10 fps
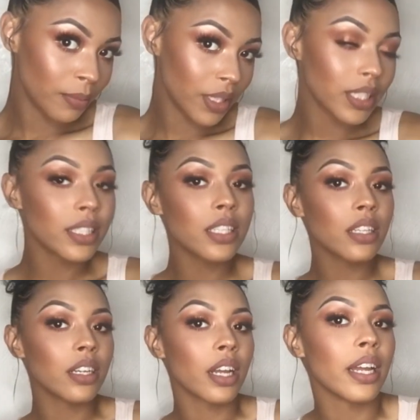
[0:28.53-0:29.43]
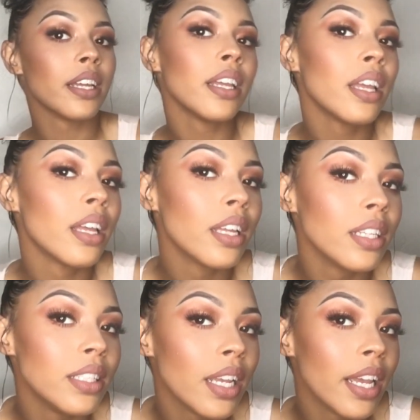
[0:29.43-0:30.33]
this is the look I
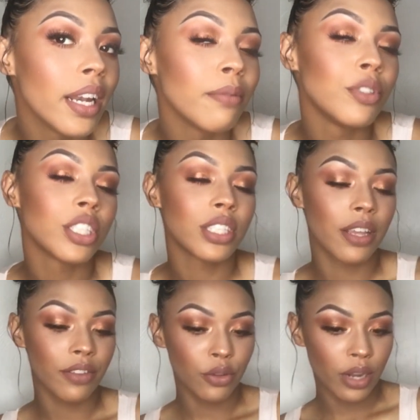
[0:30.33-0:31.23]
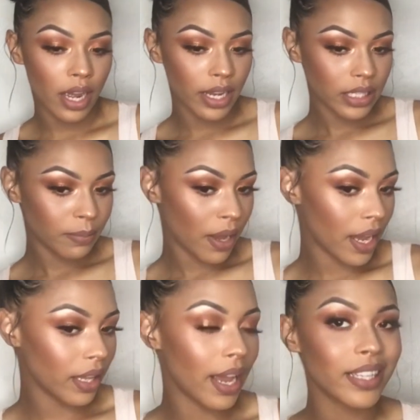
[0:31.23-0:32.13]
did. I'm just giving you guys
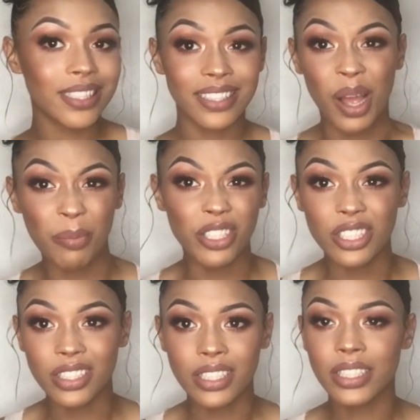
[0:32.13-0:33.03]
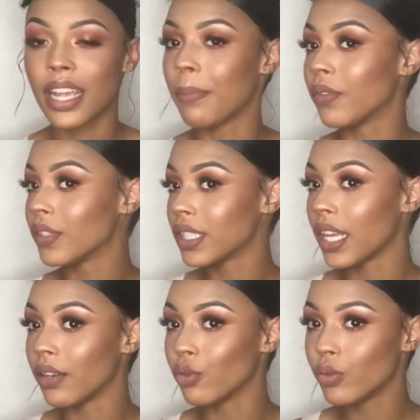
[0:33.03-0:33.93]
my summer type of
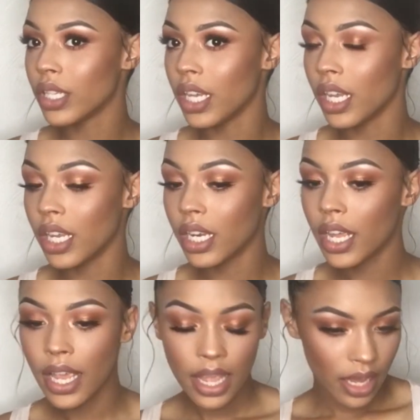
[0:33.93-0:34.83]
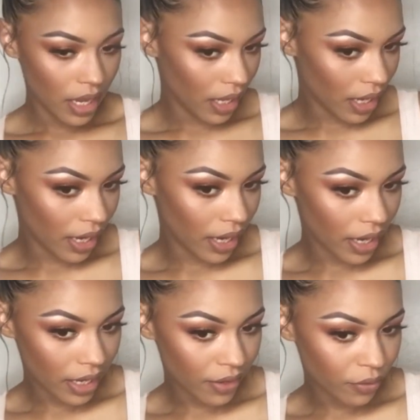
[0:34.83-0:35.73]
skin routine, and
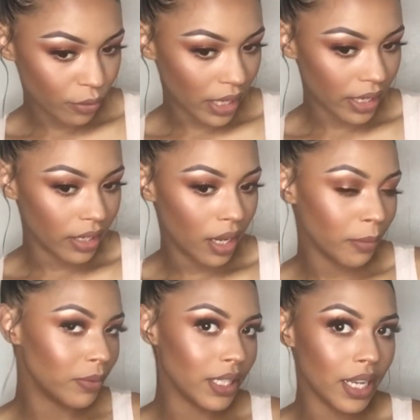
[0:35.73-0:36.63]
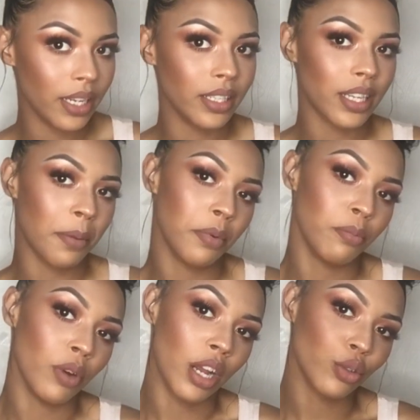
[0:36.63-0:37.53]
I give you an updated type
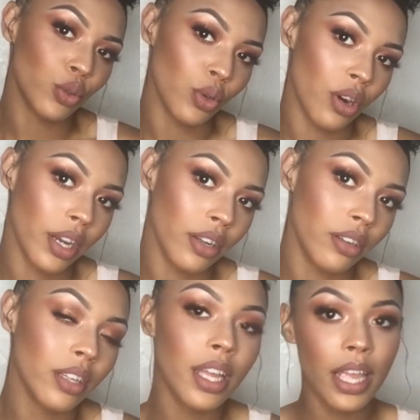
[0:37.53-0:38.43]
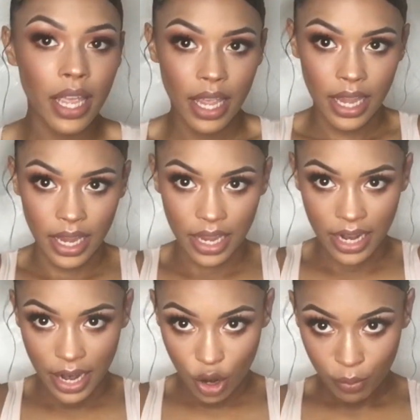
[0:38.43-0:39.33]
of brow tutorial,
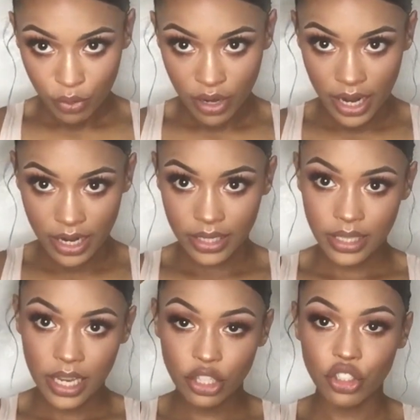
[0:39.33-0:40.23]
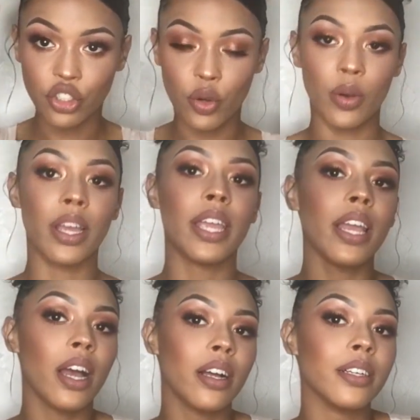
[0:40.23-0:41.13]
and I hope you guys enjoy.